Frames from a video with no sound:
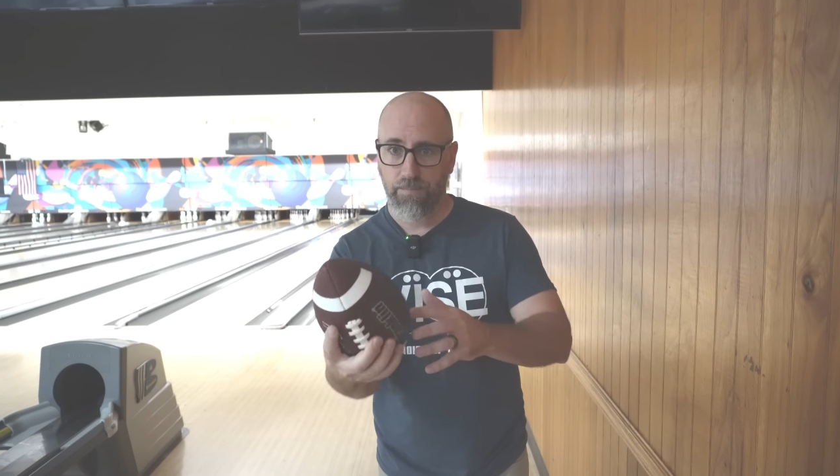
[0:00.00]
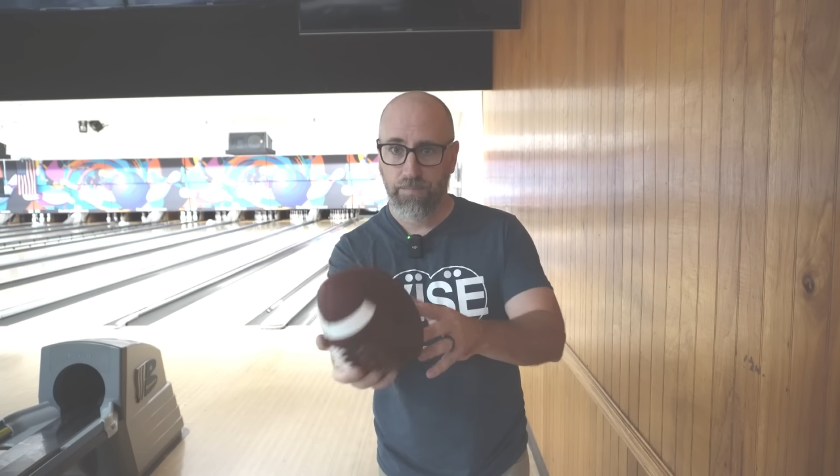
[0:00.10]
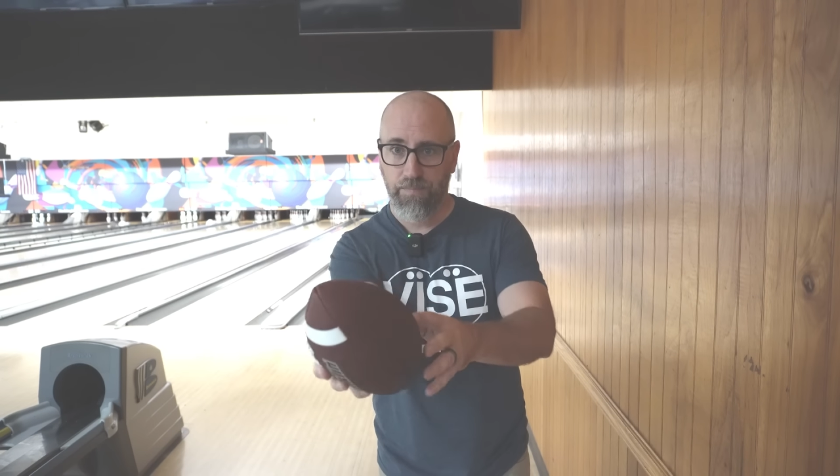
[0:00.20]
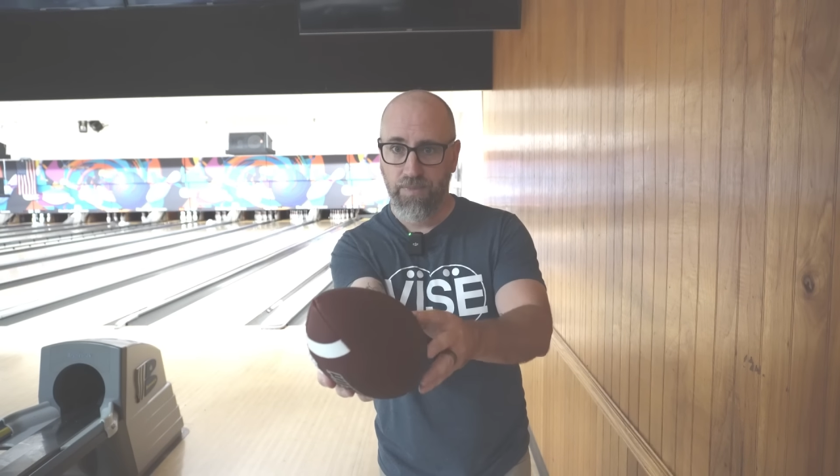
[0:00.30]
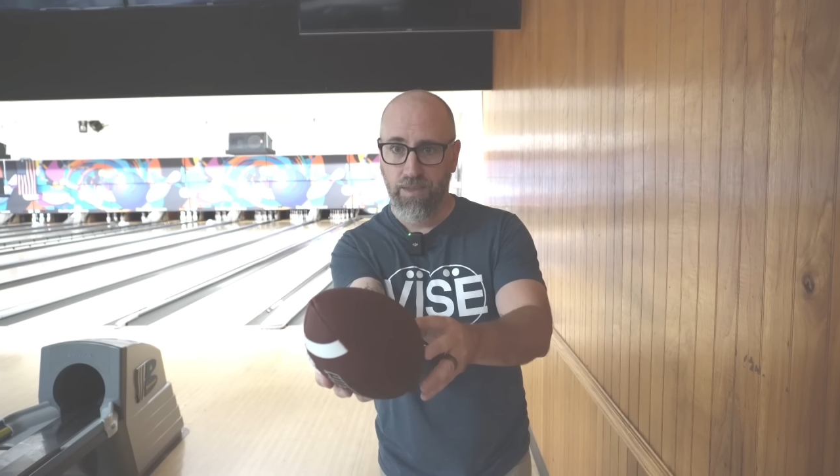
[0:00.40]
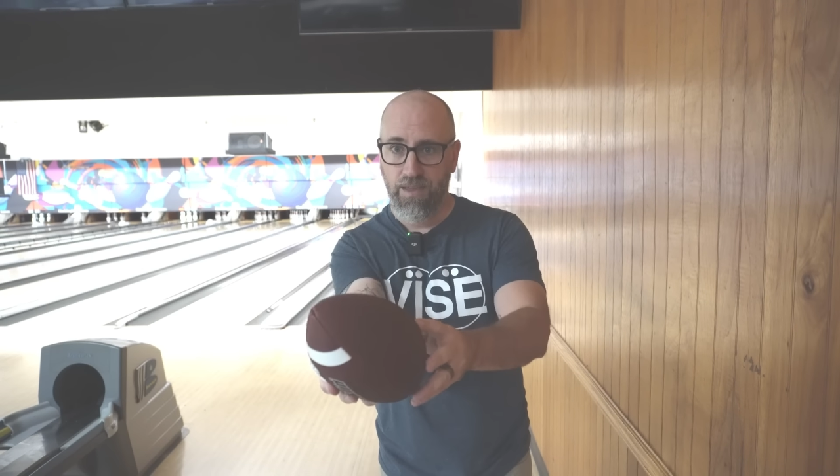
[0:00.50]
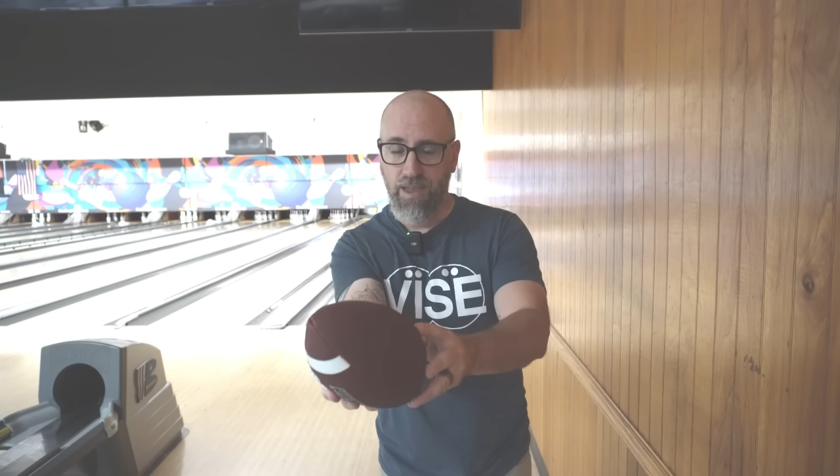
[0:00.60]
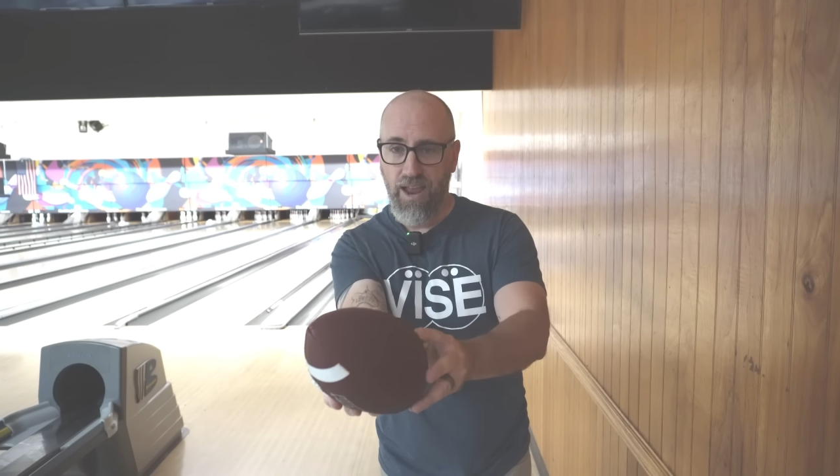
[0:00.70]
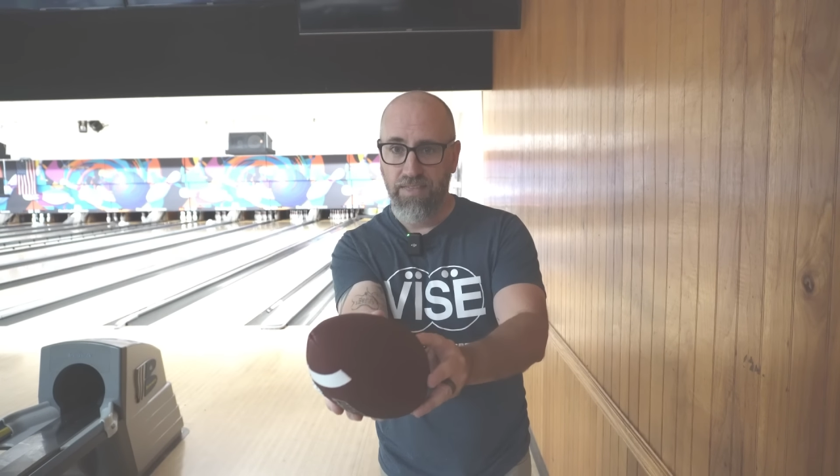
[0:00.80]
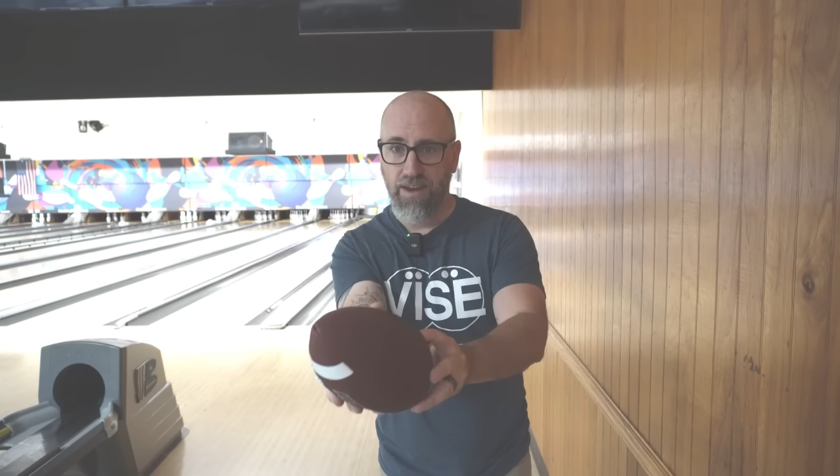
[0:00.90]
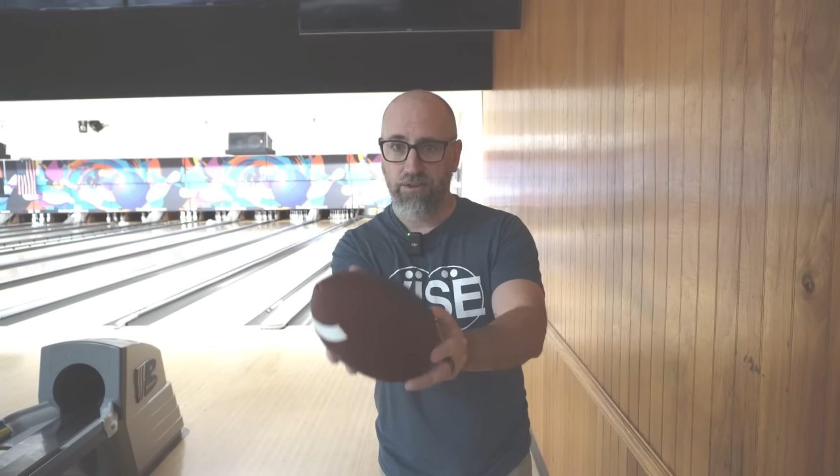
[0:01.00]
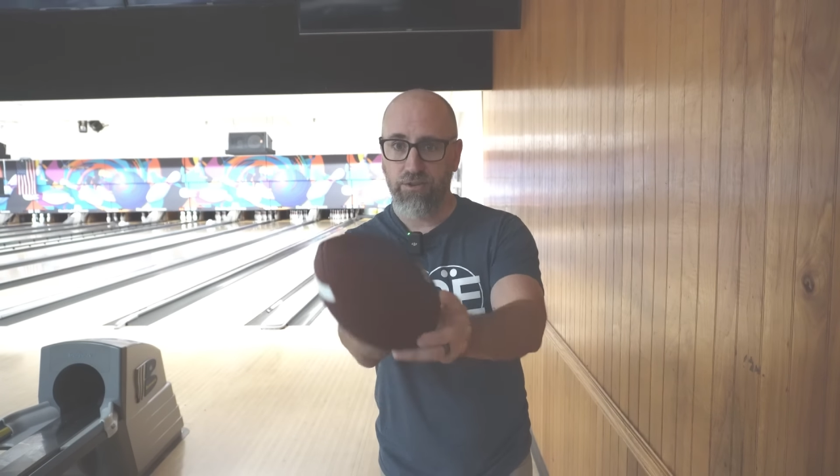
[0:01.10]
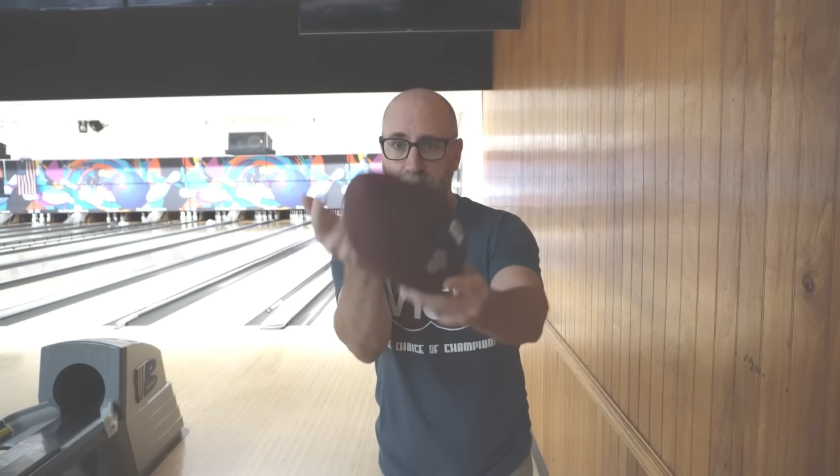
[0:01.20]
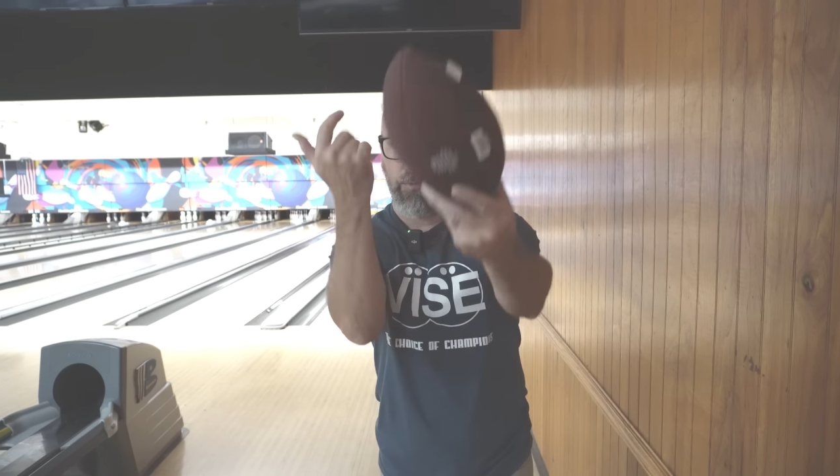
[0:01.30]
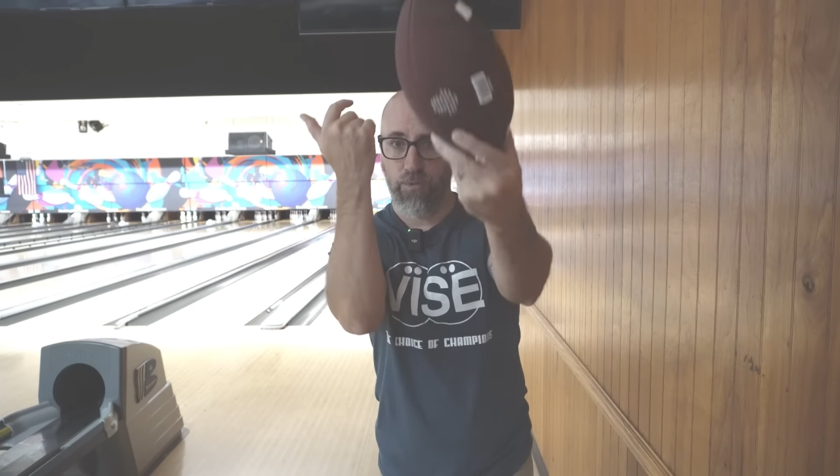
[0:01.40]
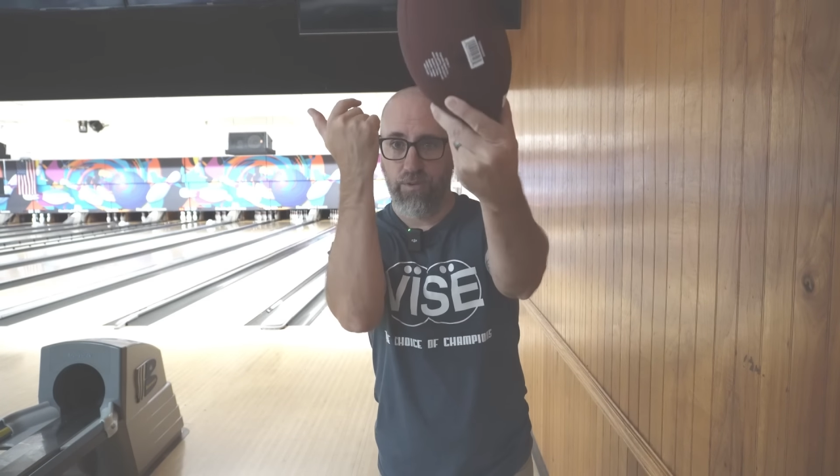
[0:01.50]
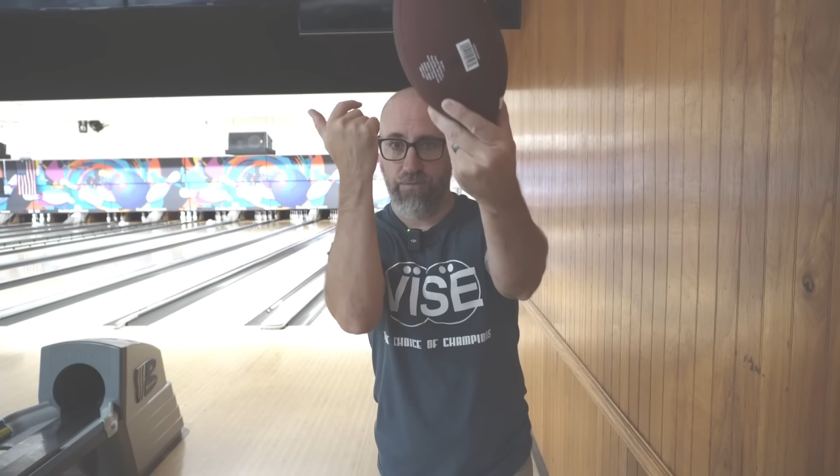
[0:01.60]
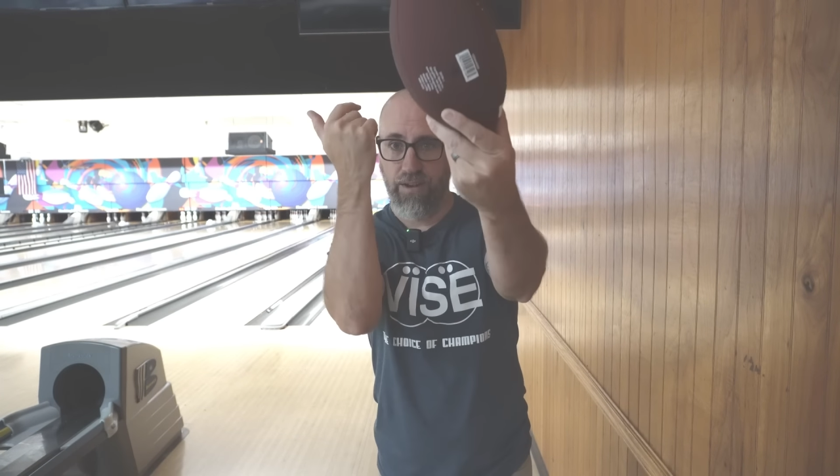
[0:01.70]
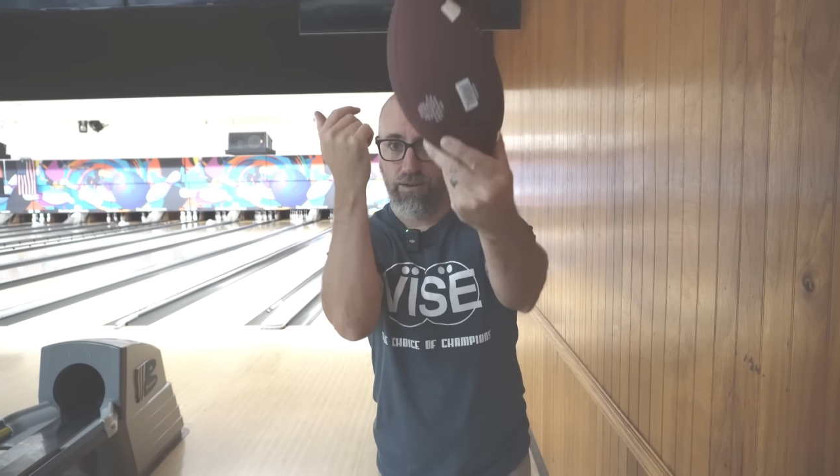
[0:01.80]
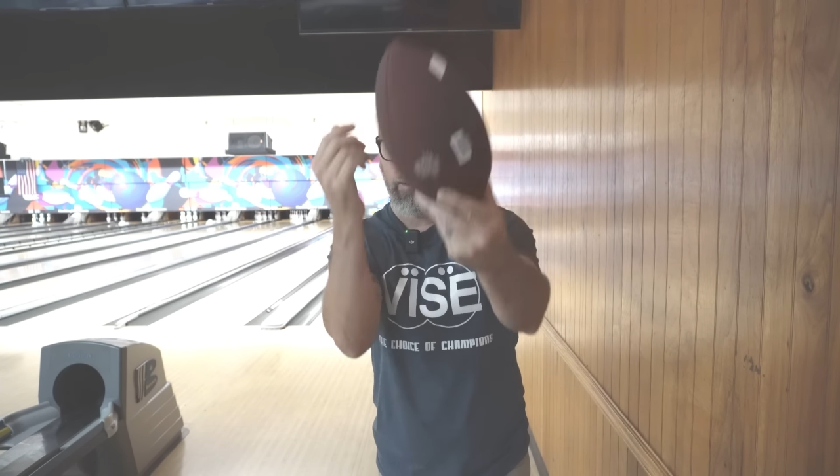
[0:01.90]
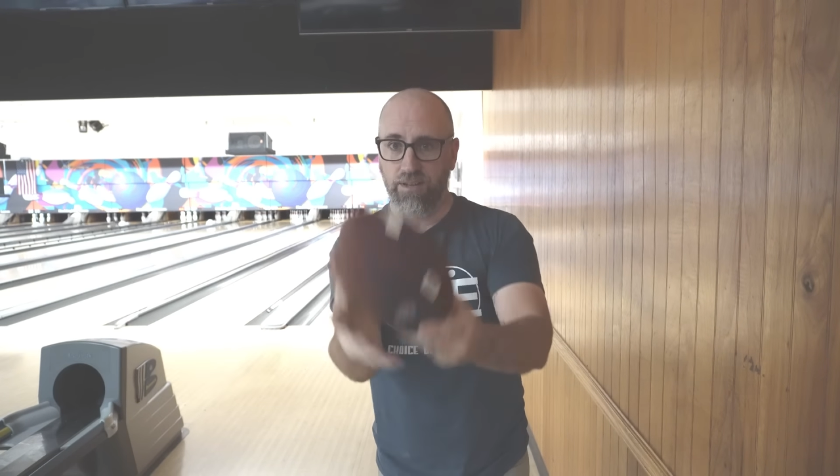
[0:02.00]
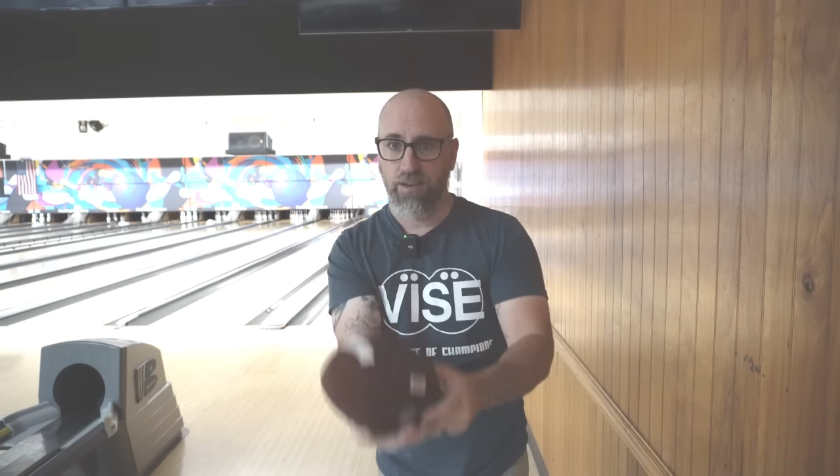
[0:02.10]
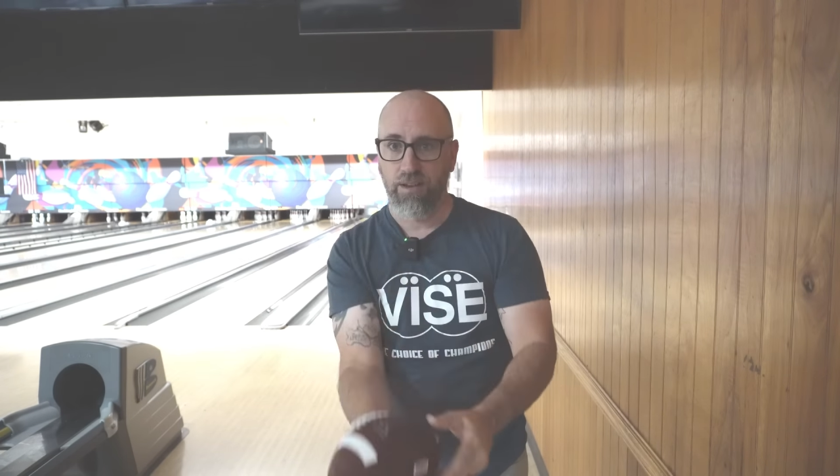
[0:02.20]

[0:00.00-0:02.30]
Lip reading: and then as you come through with your fingers,